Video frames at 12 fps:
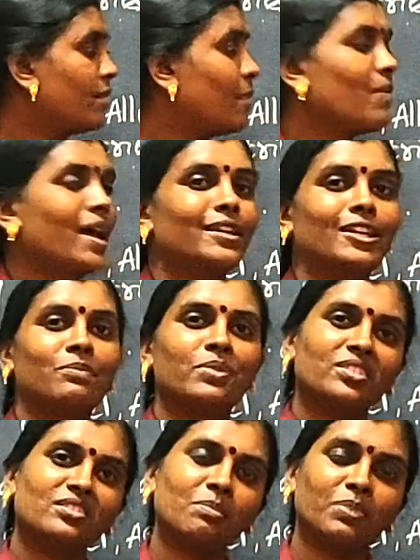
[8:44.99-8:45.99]
Market means
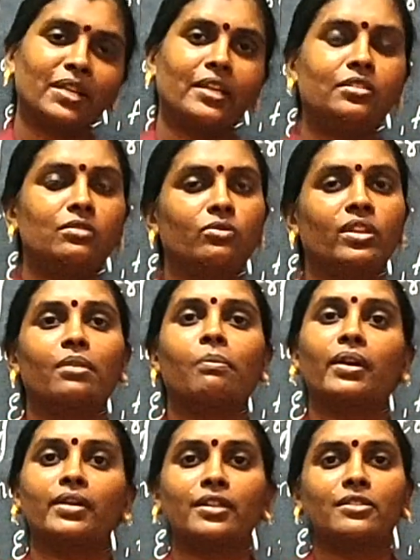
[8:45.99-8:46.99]
is a place where the
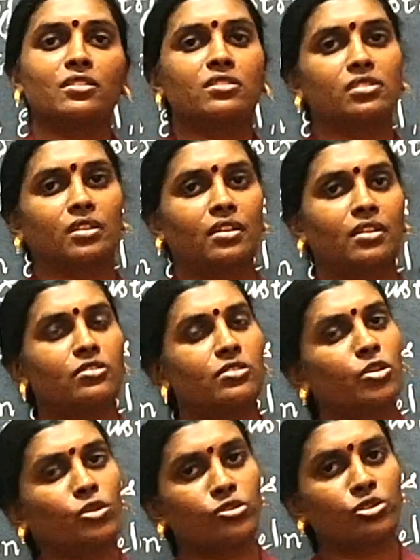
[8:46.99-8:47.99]
buyers and sellers
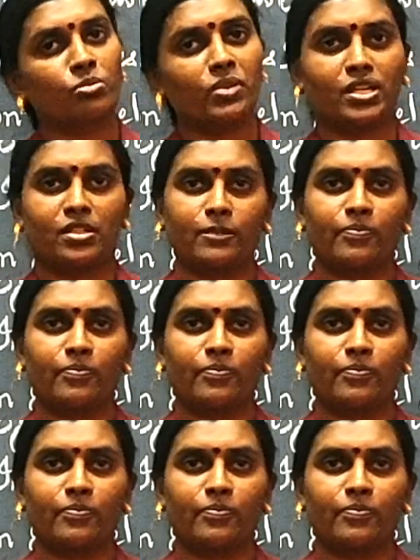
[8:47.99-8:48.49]
are going to meet